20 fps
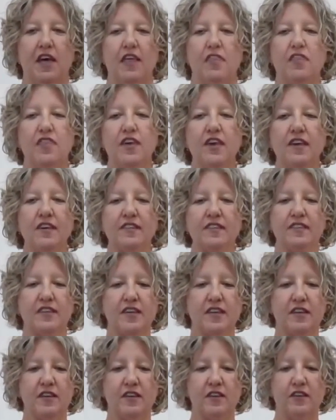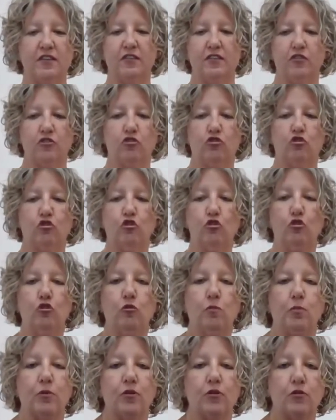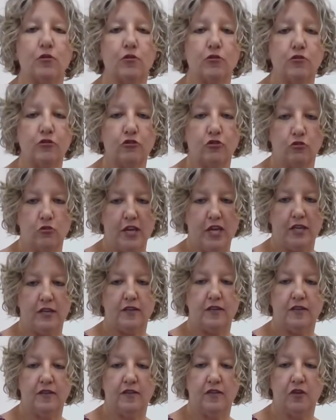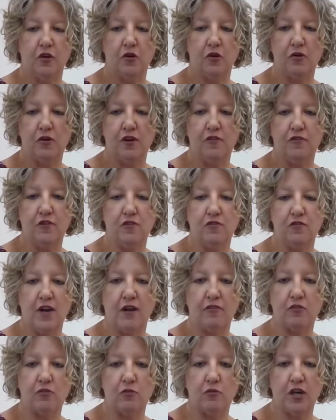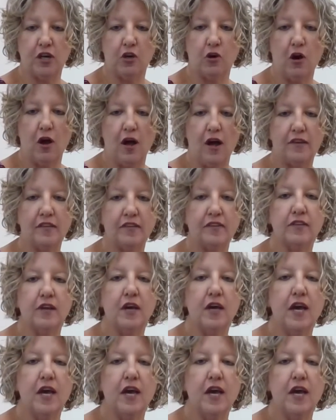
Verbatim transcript: This is super sweet. So if you've never run across